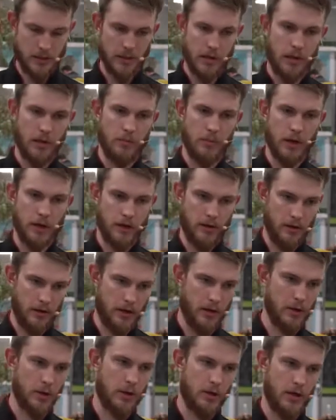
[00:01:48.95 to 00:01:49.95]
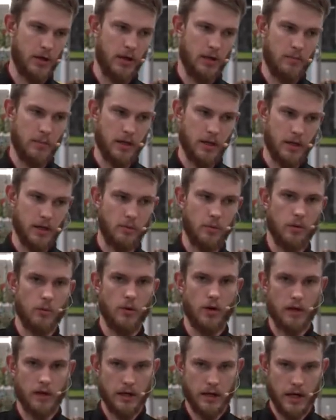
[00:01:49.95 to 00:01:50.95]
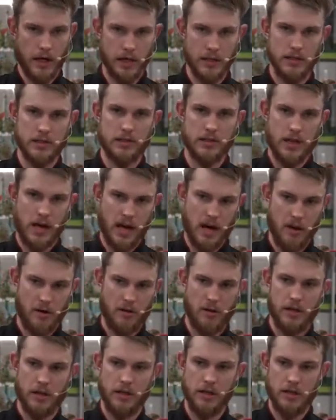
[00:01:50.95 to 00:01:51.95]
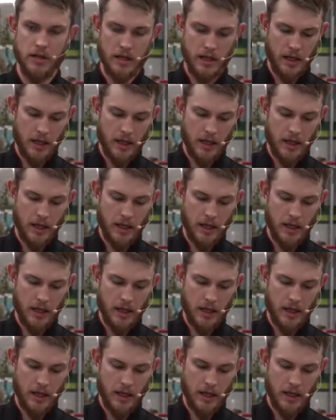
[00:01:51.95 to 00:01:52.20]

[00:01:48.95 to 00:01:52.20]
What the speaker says: and our butter and our cream in, and we want a nice, airy,